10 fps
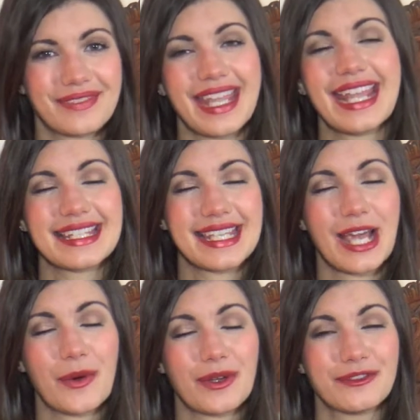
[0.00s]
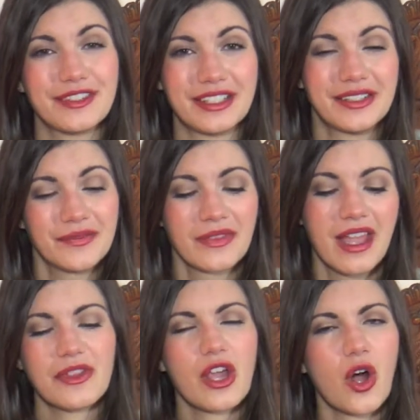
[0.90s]
it's how I feel.
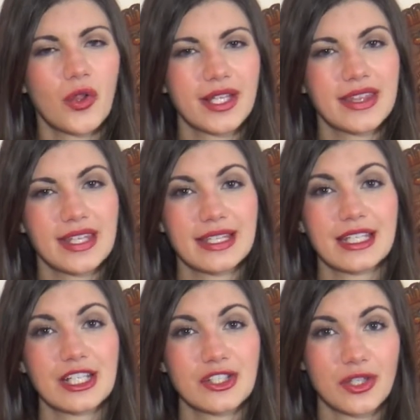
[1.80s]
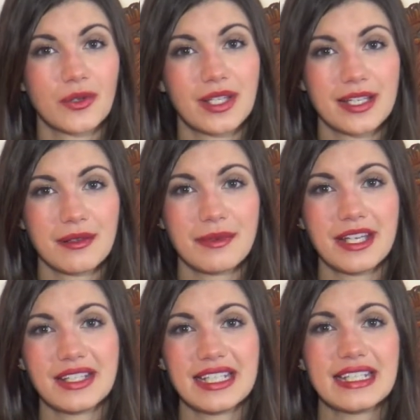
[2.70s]
The only thing that I don't like
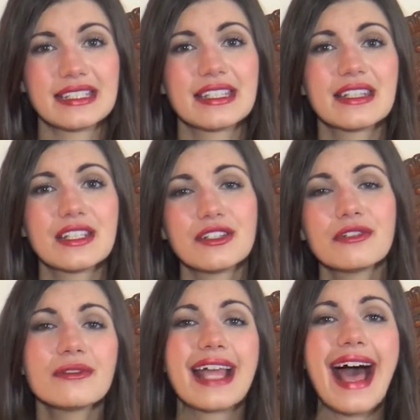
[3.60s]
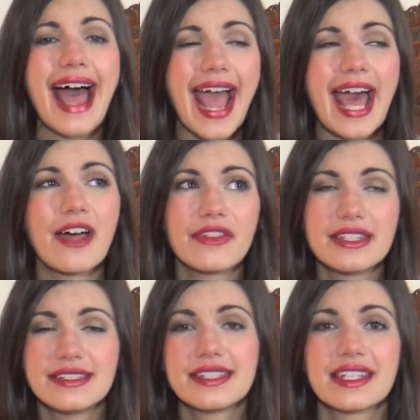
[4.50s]
about it is that they do not have
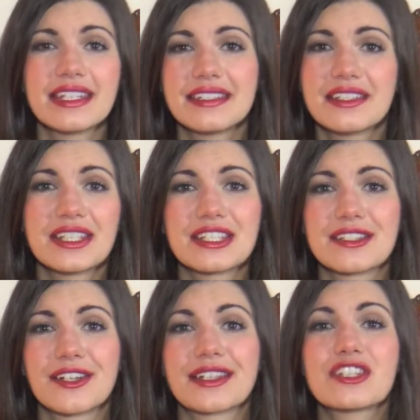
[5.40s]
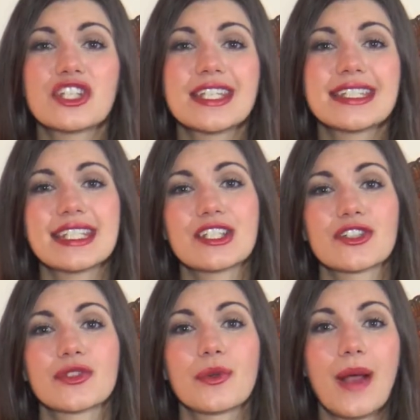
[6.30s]
the Dilly Dilly song that she
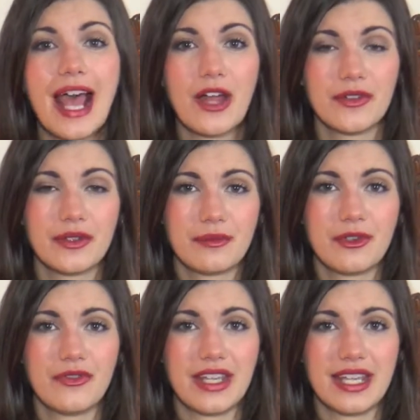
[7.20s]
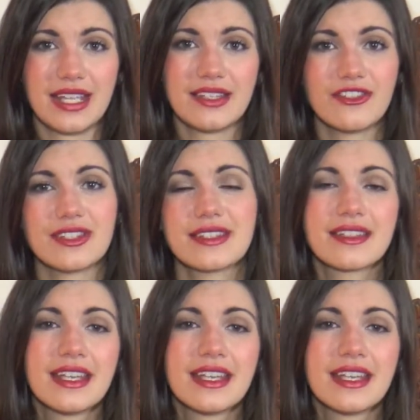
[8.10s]
sings throughout the movie. It just